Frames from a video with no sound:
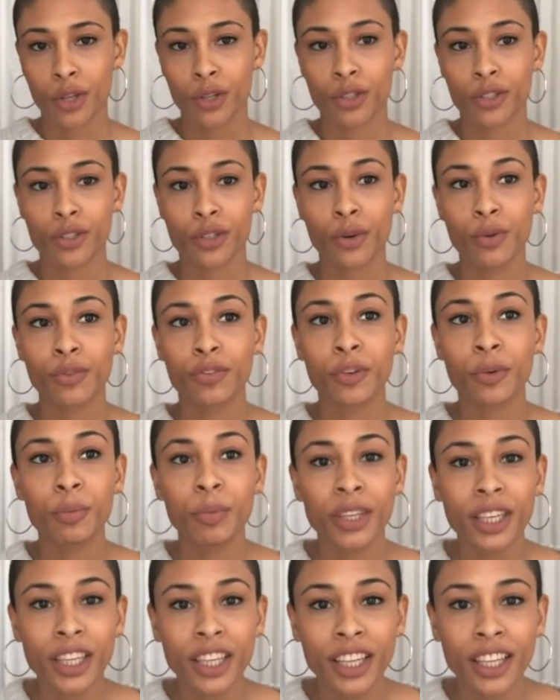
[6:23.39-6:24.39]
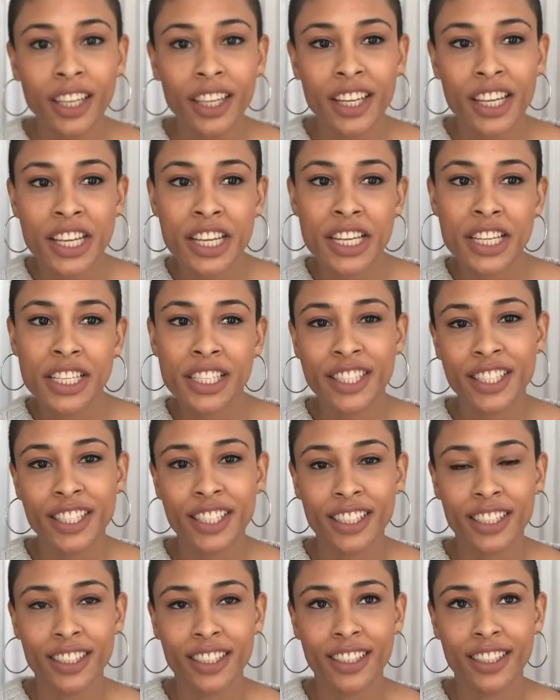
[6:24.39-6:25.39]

So for me is